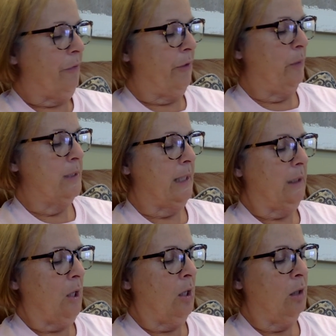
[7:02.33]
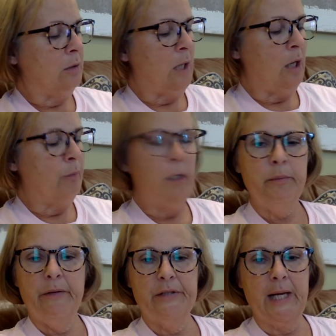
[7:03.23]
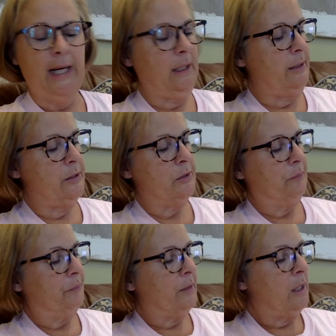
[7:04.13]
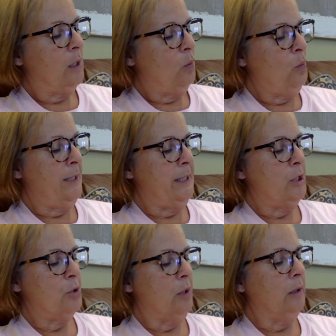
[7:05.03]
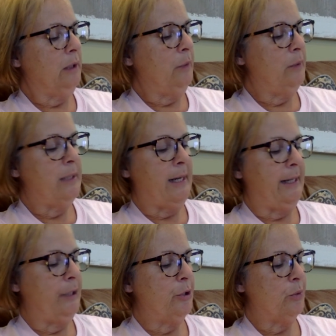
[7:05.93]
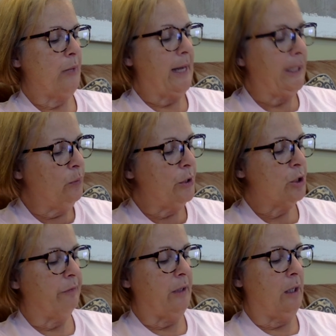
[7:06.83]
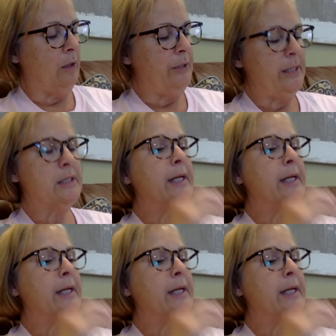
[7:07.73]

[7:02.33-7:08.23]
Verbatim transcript: There was a long, long moment of silence. Winnie, struggling with the anguish, anguish of all these